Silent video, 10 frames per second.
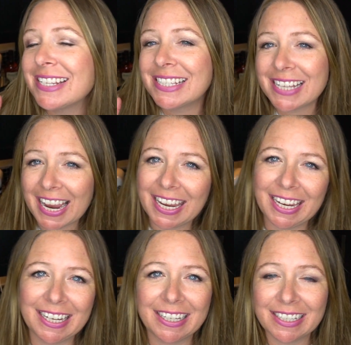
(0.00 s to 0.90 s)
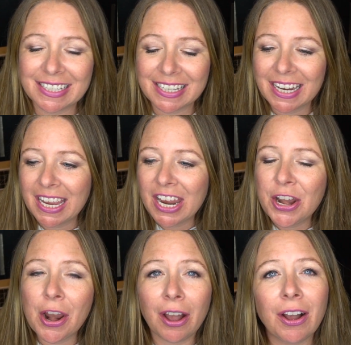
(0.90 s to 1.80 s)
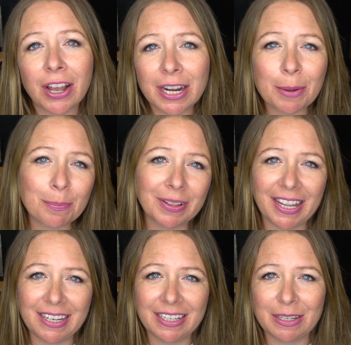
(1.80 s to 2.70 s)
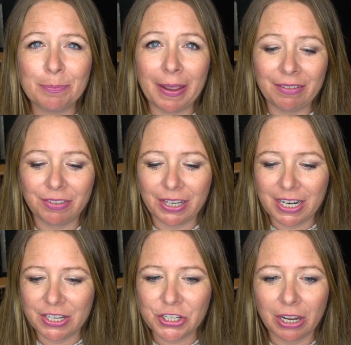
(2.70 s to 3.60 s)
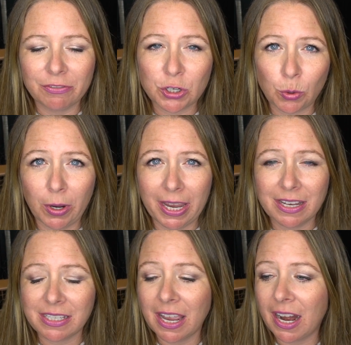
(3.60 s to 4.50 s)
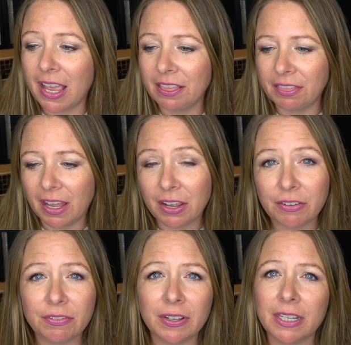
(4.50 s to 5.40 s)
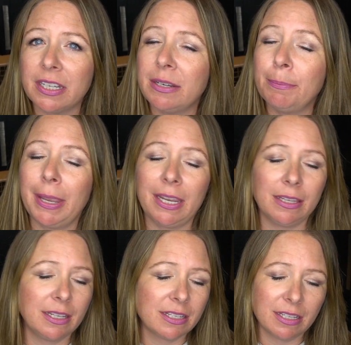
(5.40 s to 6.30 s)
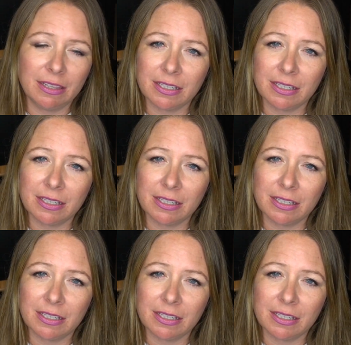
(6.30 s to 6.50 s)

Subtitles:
second non-blended beverage of choice, and I love making this in the